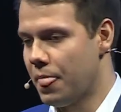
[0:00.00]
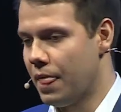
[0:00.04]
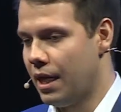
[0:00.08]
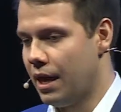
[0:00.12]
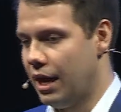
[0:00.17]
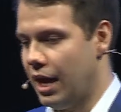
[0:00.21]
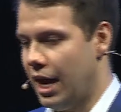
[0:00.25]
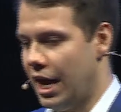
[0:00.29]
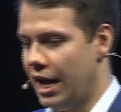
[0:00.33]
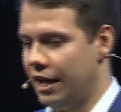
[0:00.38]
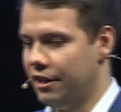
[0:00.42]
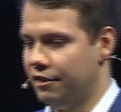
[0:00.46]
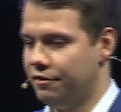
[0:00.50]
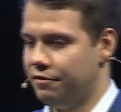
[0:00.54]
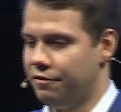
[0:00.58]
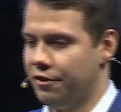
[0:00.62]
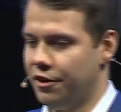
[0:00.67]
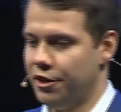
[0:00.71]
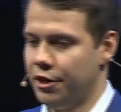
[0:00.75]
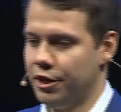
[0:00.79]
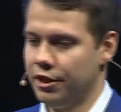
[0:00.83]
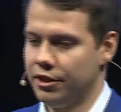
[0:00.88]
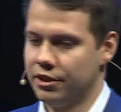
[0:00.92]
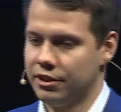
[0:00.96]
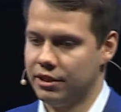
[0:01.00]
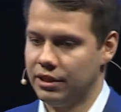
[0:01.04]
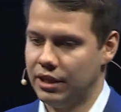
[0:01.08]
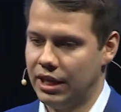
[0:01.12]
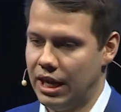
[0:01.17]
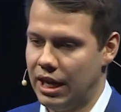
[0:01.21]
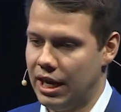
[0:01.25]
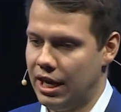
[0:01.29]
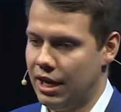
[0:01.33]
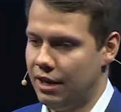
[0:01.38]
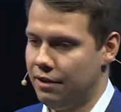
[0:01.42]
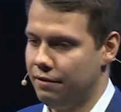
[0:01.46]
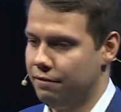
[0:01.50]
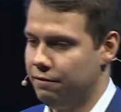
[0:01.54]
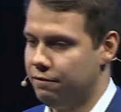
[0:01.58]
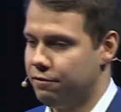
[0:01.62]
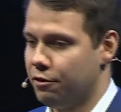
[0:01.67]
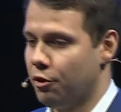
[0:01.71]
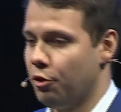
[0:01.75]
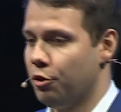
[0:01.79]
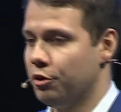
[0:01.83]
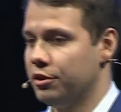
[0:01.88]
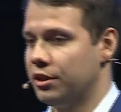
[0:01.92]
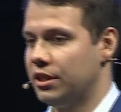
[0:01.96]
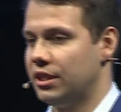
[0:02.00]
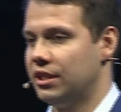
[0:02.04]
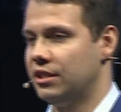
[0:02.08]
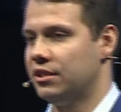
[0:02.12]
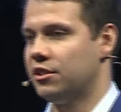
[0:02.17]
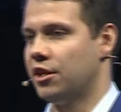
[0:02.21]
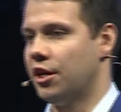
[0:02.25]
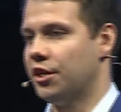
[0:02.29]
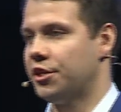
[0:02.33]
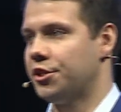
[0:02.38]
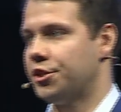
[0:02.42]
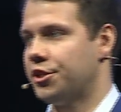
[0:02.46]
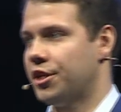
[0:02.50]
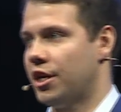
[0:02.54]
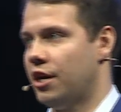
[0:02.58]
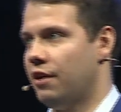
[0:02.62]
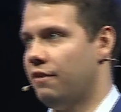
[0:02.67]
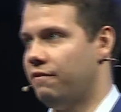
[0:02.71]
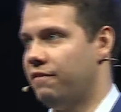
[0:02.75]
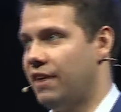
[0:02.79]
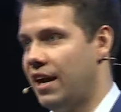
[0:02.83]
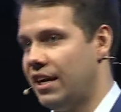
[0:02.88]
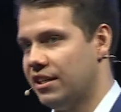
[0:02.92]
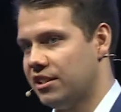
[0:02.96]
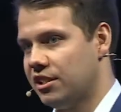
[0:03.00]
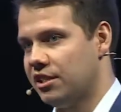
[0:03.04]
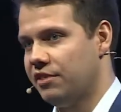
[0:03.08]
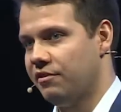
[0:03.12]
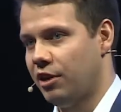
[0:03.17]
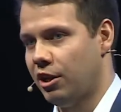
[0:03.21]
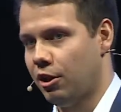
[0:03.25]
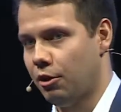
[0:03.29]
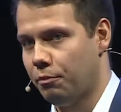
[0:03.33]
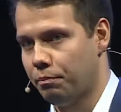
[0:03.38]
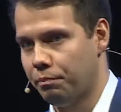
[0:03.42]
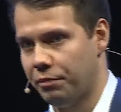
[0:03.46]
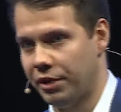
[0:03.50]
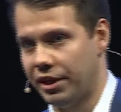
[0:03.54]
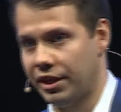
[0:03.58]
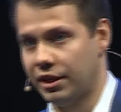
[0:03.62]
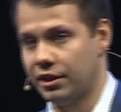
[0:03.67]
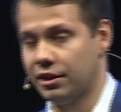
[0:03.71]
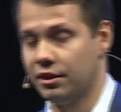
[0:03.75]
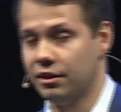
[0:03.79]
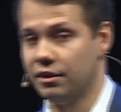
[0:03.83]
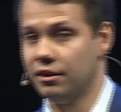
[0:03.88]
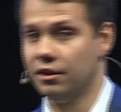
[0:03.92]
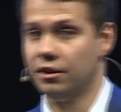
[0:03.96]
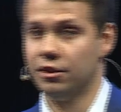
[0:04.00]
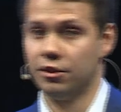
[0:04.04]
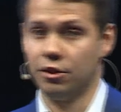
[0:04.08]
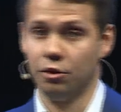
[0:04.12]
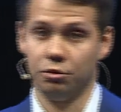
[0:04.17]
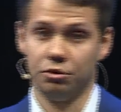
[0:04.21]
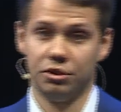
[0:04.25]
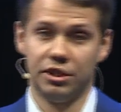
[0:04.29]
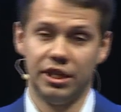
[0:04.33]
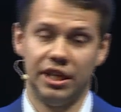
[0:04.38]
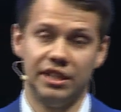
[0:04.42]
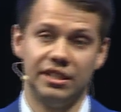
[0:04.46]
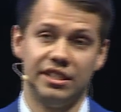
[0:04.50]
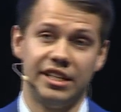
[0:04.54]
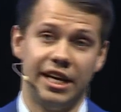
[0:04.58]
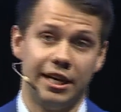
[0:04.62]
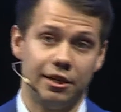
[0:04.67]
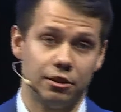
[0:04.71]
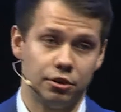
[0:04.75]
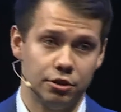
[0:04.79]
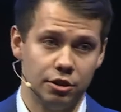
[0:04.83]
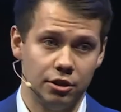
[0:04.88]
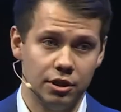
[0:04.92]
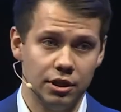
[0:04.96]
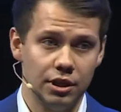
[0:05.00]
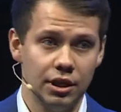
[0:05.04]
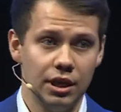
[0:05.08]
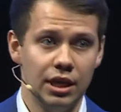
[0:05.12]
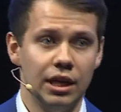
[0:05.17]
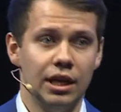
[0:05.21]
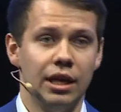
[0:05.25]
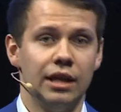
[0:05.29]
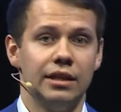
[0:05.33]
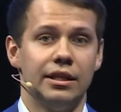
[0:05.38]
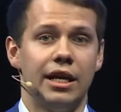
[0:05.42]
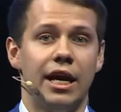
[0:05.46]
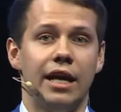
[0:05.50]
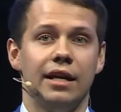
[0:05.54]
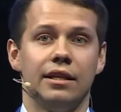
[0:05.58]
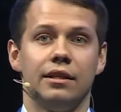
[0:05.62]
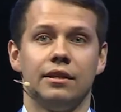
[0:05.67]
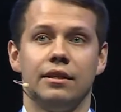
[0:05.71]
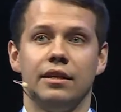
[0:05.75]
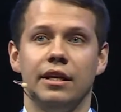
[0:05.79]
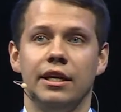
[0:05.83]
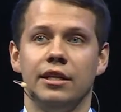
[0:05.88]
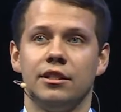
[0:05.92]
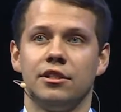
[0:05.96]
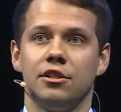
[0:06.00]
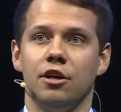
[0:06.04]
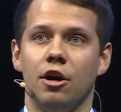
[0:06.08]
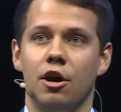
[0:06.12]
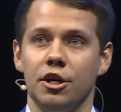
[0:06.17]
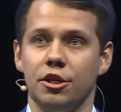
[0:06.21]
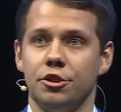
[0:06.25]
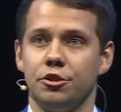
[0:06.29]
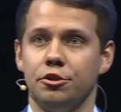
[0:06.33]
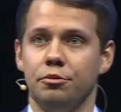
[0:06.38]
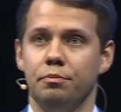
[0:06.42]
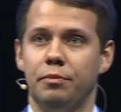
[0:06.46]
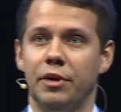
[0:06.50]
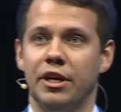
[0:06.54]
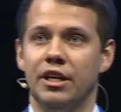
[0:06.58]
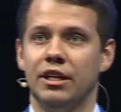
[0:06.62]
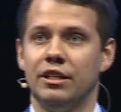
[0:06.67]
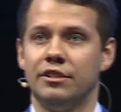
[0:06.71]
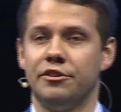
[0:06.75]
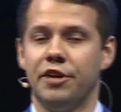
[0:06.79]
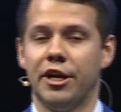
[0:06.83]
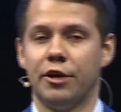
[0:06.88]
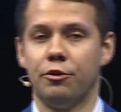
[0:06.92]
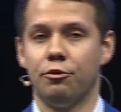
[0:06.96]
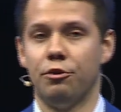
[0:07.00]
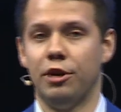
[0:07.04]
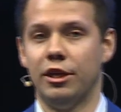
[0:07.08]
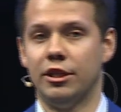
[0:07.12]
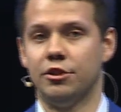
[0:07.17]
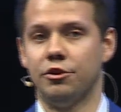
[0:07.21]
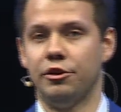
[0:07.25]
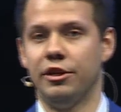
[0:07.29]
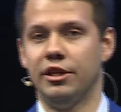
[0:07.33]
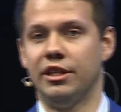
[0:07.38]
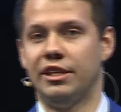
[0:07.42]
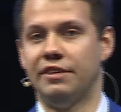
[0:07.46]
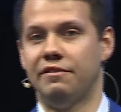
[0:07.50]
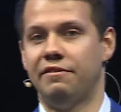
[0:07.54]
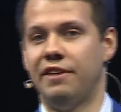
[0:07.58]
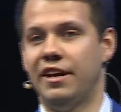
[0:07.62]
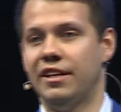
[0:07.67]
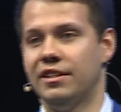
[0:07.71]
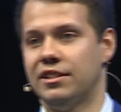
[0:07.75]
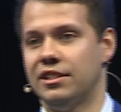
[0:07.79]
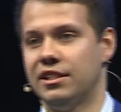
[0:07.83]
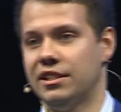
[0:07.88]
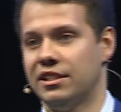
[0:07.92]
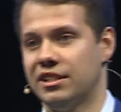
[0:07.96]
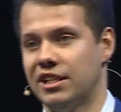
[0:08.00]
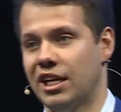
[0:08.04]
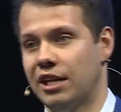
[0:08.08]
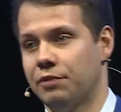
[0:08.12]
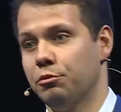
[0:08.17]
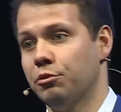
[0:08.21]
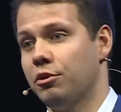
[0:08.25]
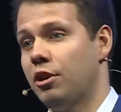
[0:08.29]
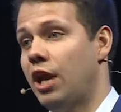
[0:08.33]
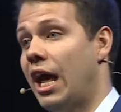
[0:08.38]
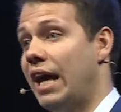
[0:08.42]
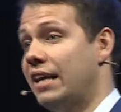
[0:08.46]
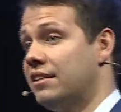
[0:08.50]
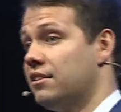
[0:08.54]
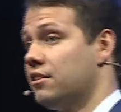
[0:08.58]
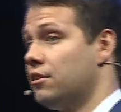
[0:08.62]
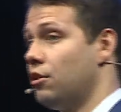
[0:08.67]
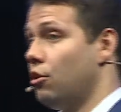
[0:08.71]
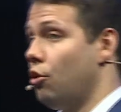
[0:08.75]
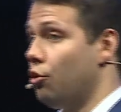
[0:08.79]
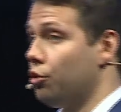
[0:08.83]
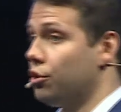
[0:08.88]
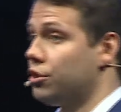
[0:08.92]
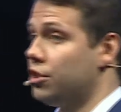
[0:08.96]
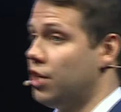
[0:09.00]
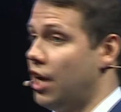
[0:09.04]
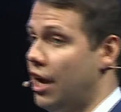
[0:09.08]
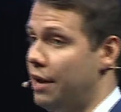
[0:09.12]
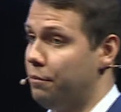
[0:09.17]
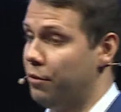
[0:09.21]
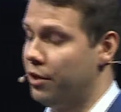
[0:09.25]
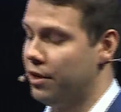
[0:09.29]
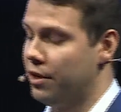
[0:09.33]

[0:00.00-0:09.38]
And third, fraud is such a fast-developing, so to say, sector that it's hard to build regulatory defenses that would last a long time.